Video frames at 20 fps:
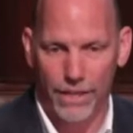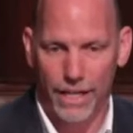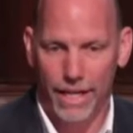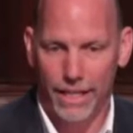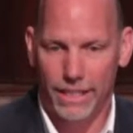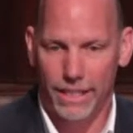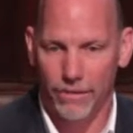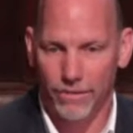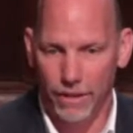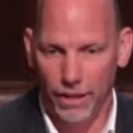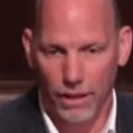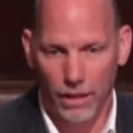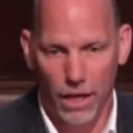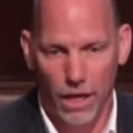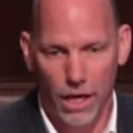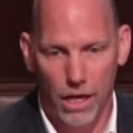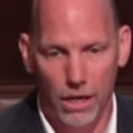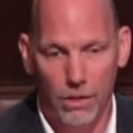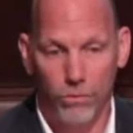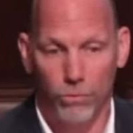an activity
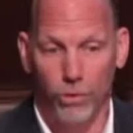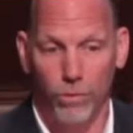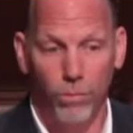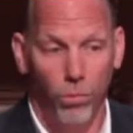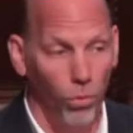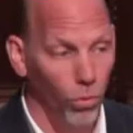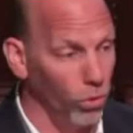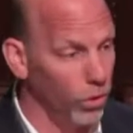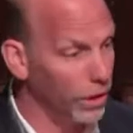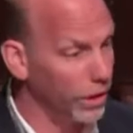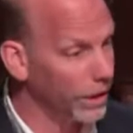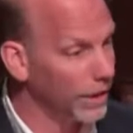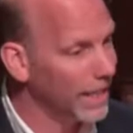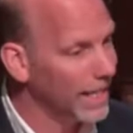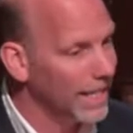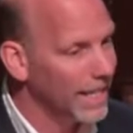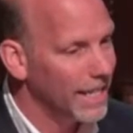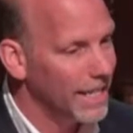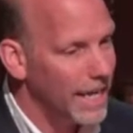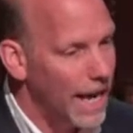log, reporting.
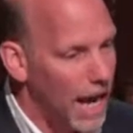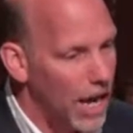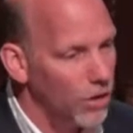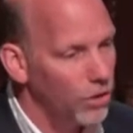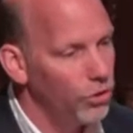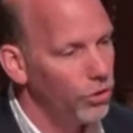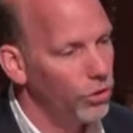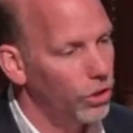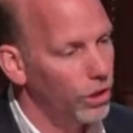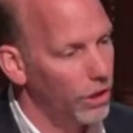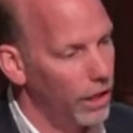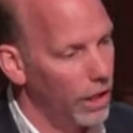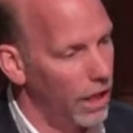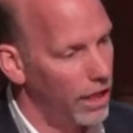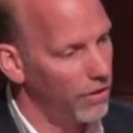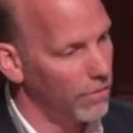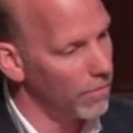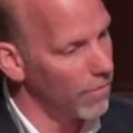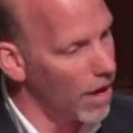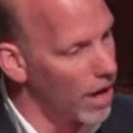Now you can
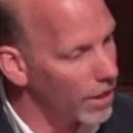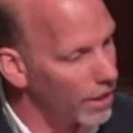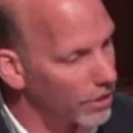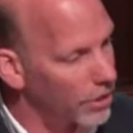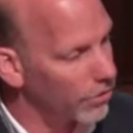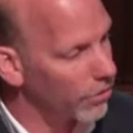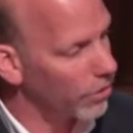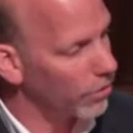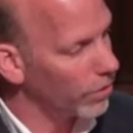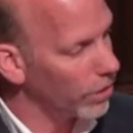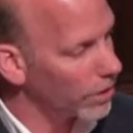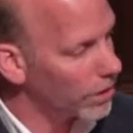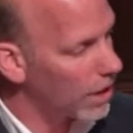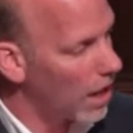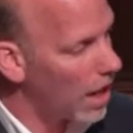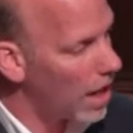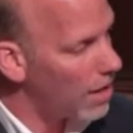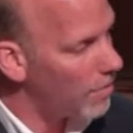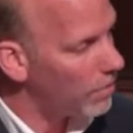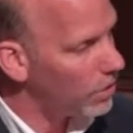kind of monitor it in real
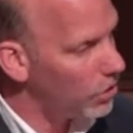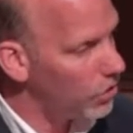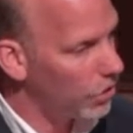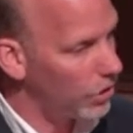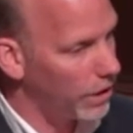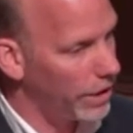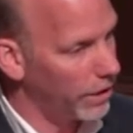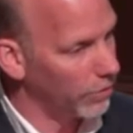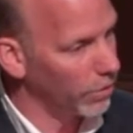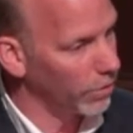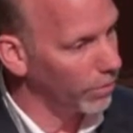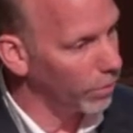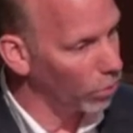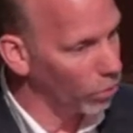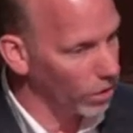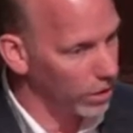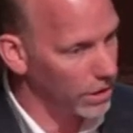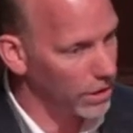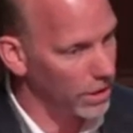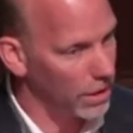time. You can get
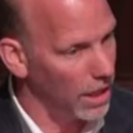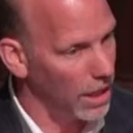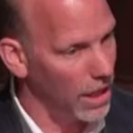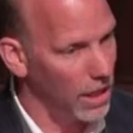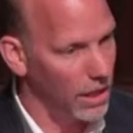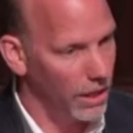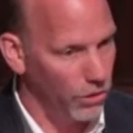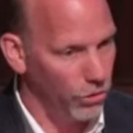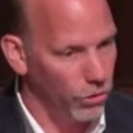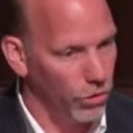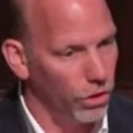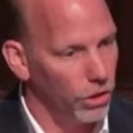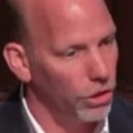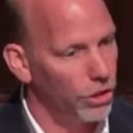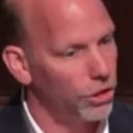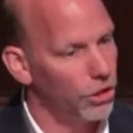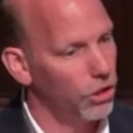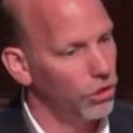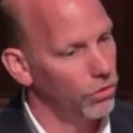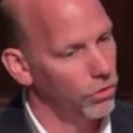reports that you can
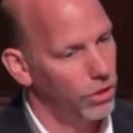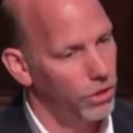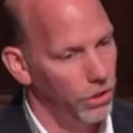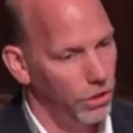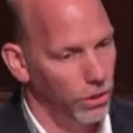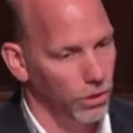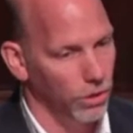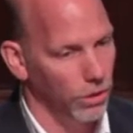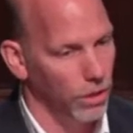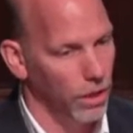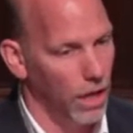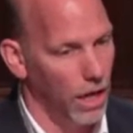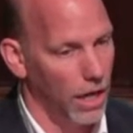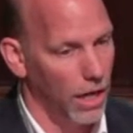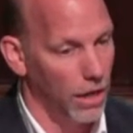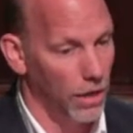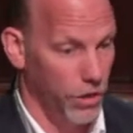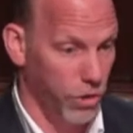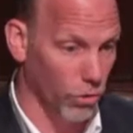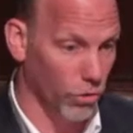show to your
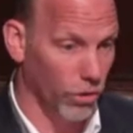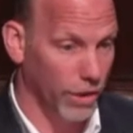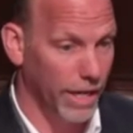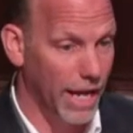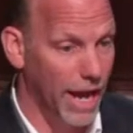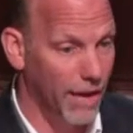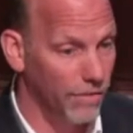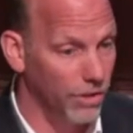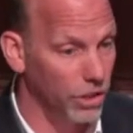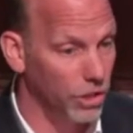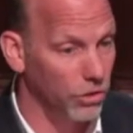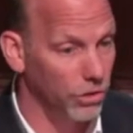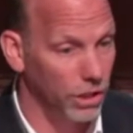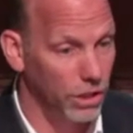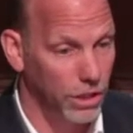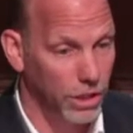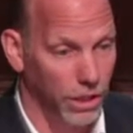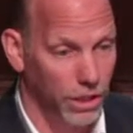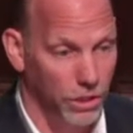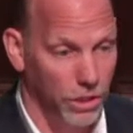authority having
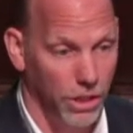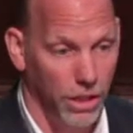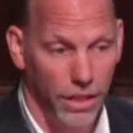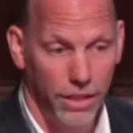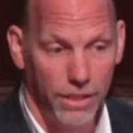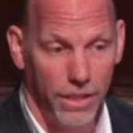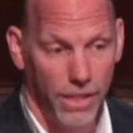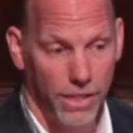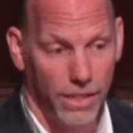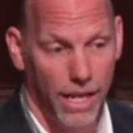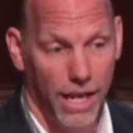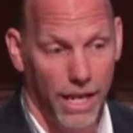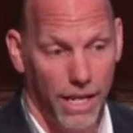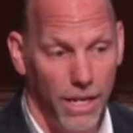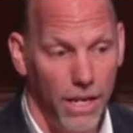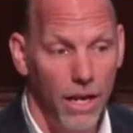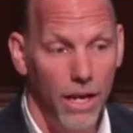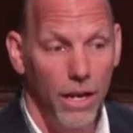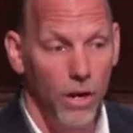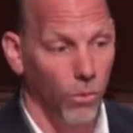jurisdiction that says, hey,
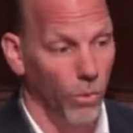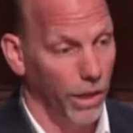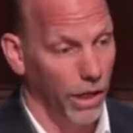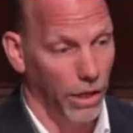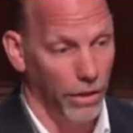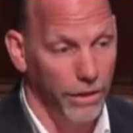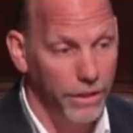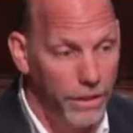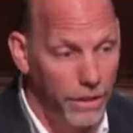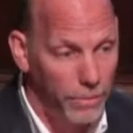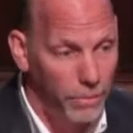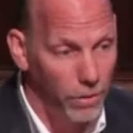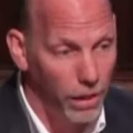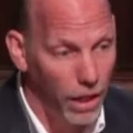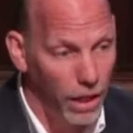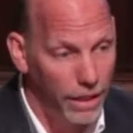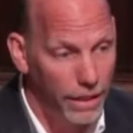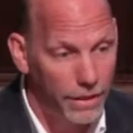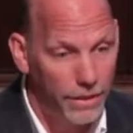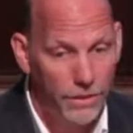we are in
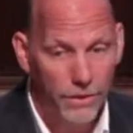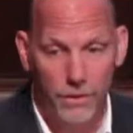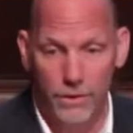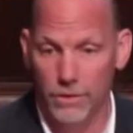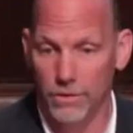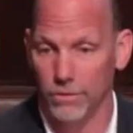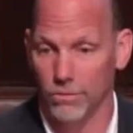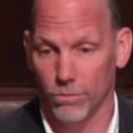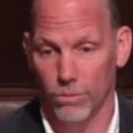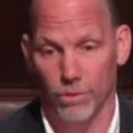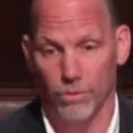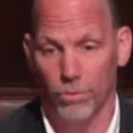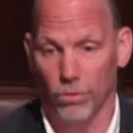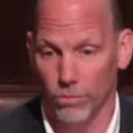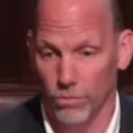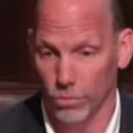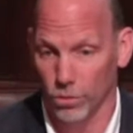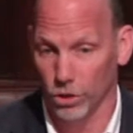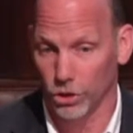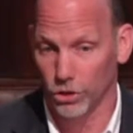compliance,
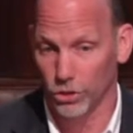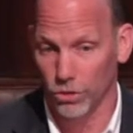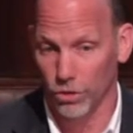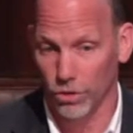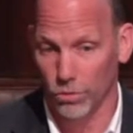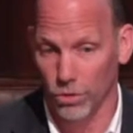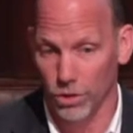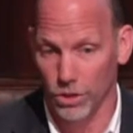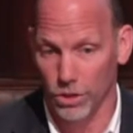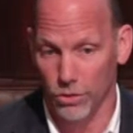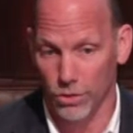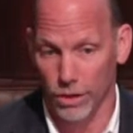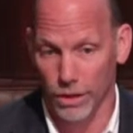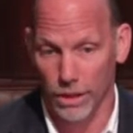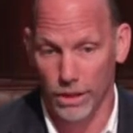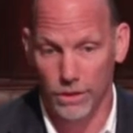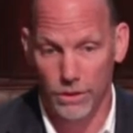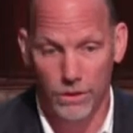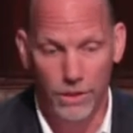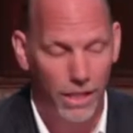we're sure that we're doing
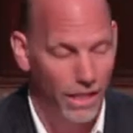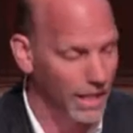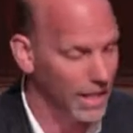this,